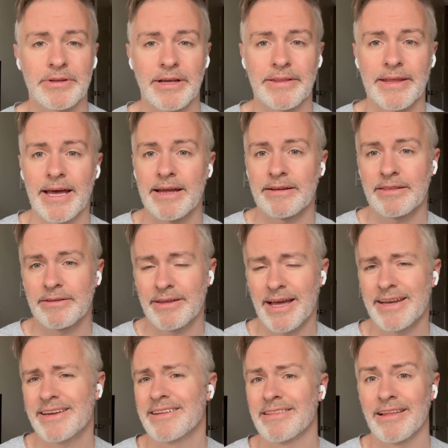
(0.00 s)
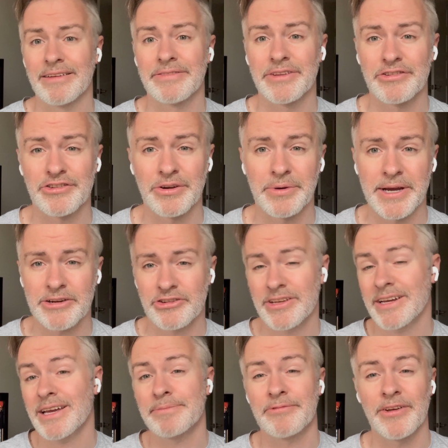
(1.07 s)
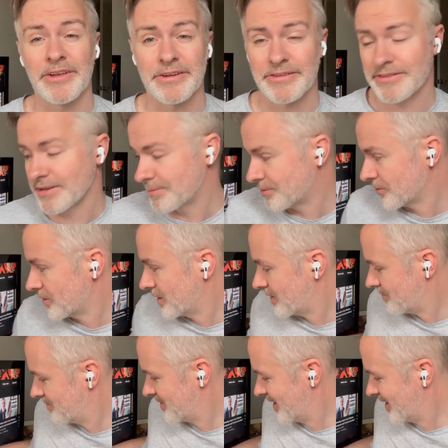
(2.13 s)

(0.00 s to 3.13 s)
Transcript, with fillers: on that, but I didn't love the show, actually. I kept falling asleep during it.